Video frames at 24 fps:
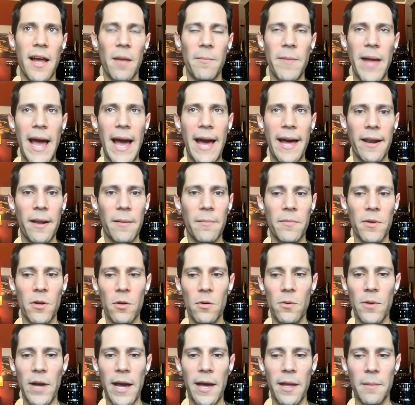time, Adam,
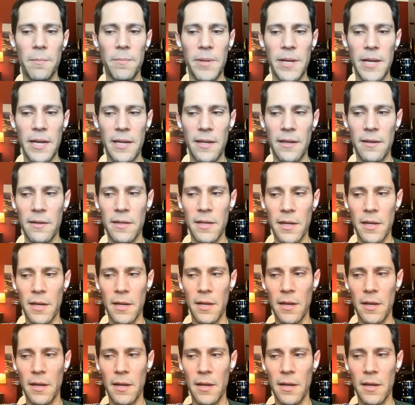who had been